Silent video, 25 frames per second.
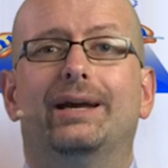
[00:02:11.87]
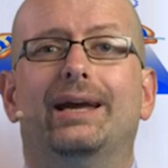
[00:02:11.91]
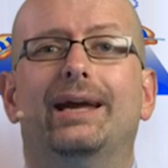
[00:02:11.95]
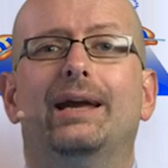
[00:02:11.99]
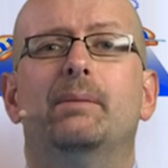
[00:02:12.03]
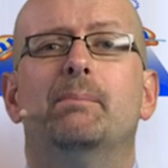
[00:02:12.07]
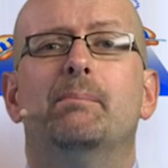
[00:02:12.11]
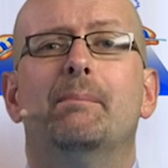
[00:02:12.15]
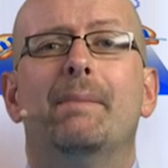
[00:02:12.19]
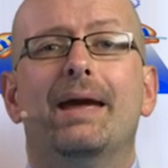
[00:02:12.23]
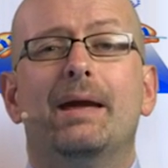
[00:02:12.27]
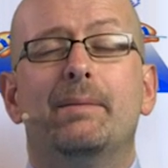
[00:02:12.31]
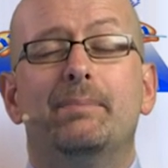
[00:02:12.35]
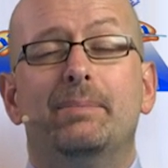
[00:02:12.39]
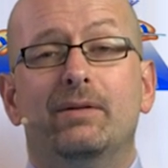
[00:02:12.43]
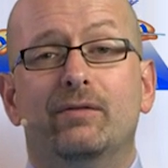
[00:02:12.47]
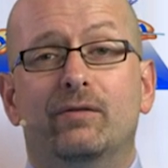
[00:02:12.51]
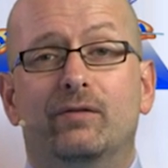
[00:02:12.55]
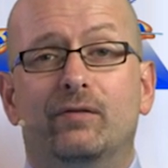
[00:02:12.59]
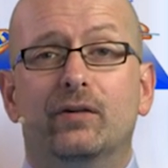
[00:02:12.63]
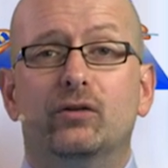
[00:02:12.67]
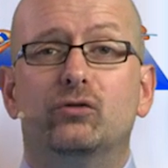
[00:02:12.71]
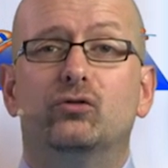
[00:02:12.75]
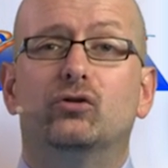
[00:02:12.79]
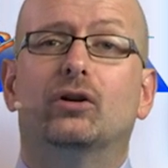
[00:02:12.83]
It may be
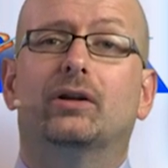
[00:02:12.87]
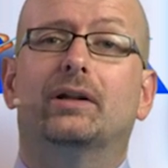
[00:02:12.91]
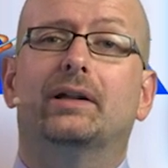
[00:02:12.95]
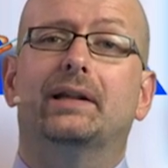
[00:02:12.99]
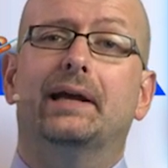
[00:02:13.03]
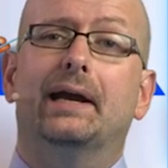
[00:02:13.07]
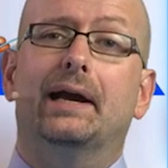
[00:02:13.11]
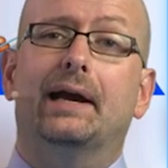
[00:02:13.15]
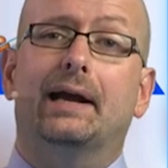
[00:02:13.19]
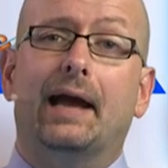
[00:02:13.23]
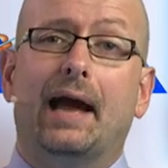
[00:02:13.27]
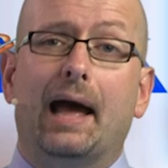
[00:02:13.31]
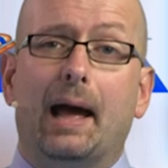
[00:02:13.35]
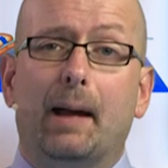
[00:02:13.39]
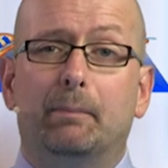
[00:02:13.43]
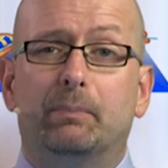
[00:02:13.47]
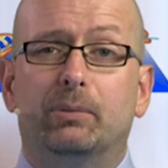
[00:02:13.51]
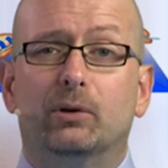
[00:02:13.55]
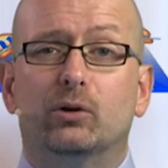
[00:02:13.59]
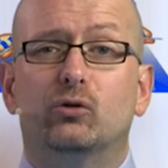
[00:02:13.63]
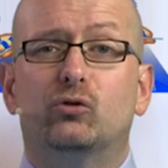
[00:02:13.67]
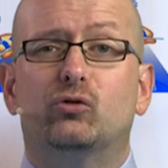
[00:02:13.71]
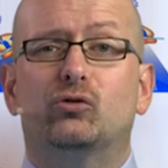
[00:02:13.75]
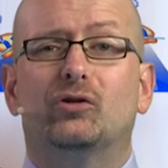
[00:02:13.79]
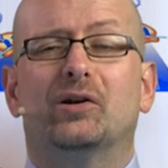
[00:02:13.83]
physically
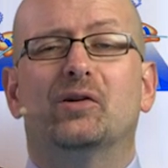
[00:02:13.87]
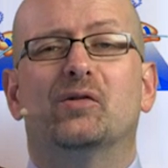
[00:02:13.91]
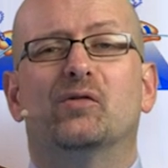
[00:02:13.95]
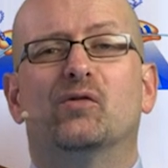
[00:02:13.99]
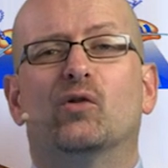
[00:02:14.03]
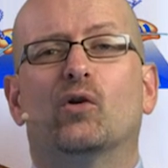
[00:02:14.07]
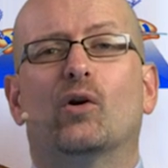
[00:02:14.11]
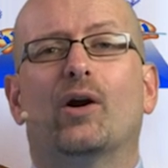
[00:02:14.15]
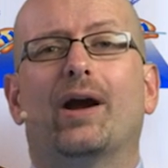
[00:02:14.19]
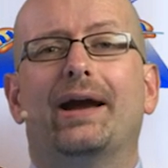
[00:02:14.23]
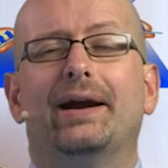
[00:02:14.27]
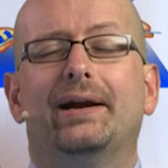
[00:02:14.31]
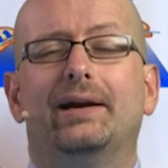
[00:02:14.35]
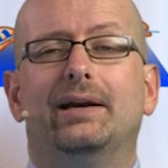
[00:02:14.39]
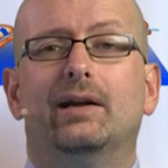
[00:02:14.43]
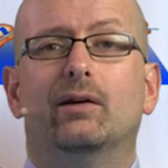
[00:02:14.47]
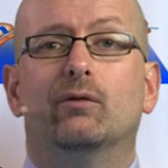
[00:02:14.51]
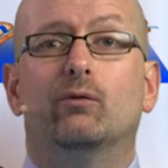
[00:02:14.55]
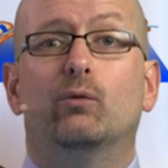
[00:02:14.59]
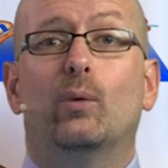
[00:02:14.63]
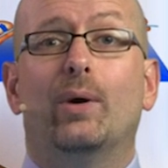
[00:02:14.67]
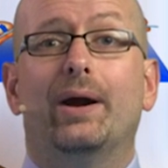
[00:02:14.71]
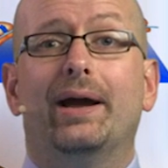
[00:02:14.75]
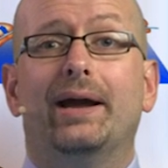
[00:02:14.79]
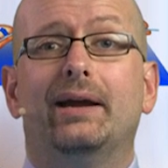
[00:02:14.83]
accomplished in a variety
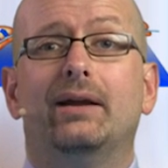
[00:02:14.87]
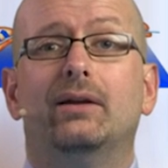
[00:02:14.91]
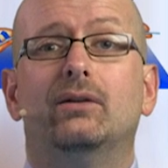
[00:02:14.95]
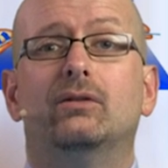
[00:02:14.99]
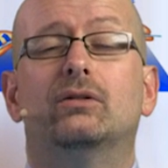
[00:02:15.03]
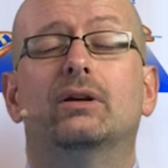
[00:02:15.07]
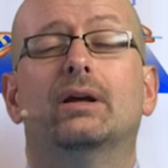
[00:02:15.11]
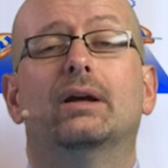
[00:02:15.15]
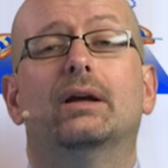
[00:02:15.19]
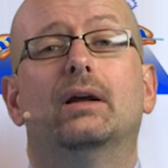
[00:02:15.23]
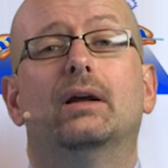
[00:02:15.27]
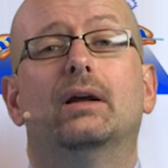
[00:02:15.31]
of ways.